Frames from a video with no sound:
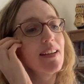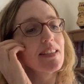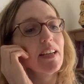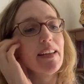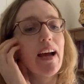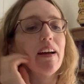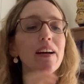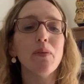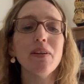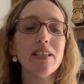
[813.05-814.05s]
So yeah,
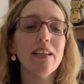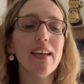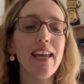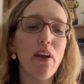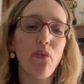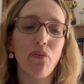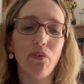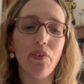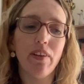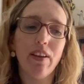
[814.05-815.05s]
I wonder if
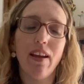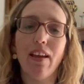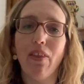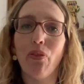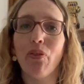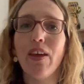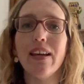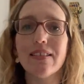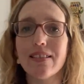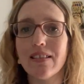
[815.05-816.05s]

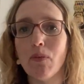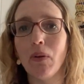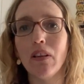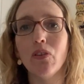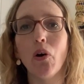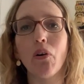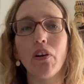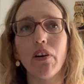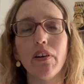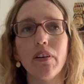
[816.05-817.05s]
this will
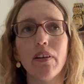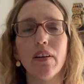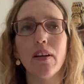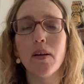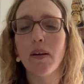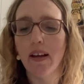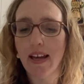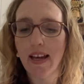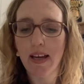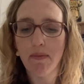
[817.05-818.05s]
knock
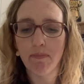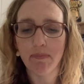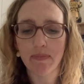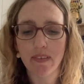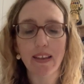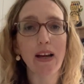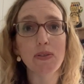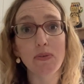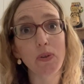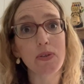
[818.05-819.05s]
the House
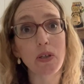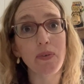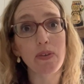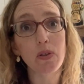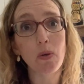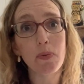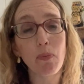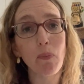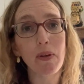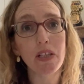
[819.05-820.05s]
of Doors off at the top
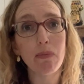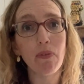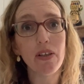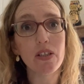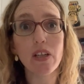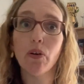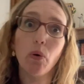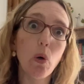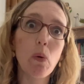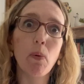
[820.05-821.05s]
spot by the time I finished it,
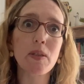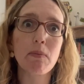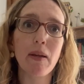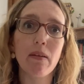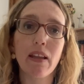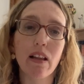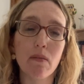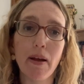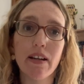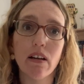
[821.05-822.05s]
or possibly Little
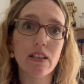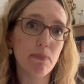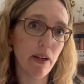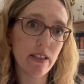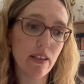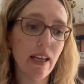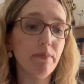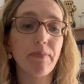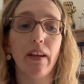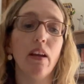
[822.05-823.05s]
Bird Hearts might do that.
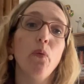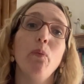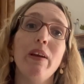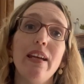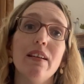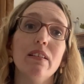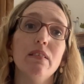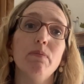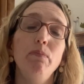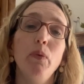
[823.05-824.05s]

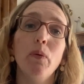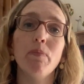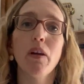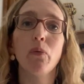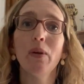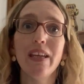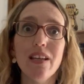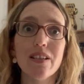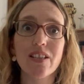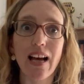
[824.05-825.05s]
We
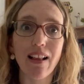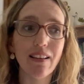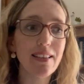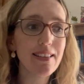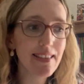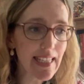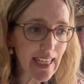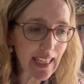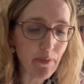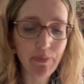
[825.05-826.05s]
shall see.